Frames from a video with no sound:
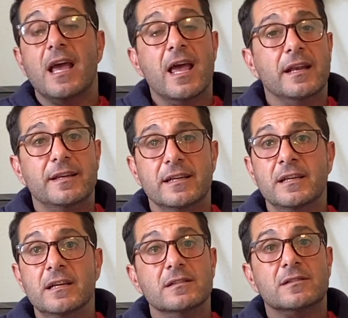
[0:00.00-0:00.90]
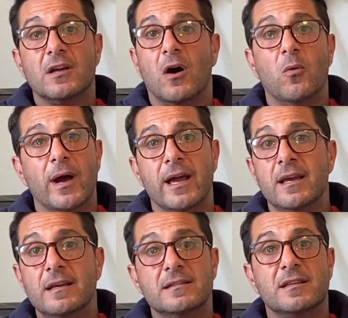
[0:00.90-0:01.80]
Andy
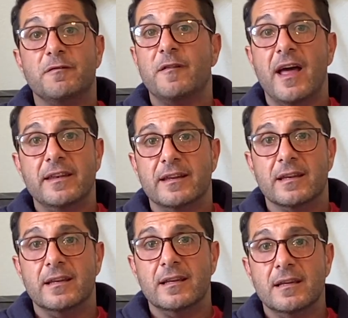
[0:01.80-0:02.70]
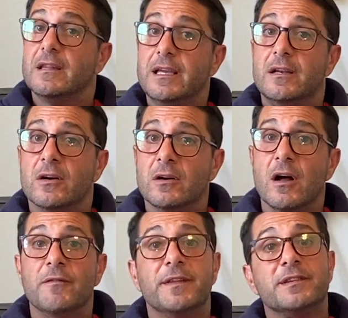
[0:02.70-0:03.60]
Zallway-Zuffendid, leader
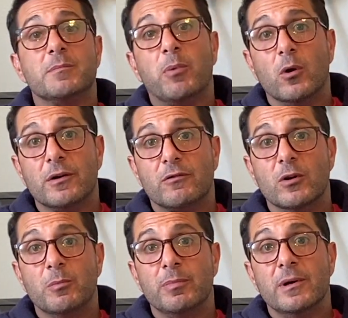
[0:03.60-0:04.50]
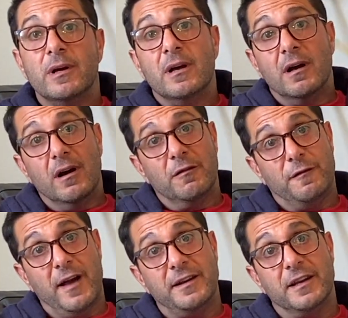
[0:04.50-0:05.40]
of the support group
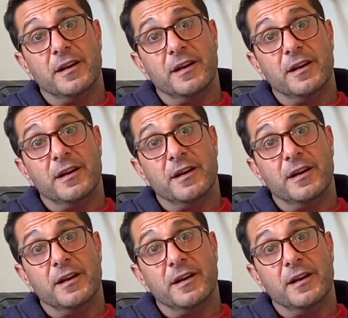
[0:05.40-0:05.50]
Offended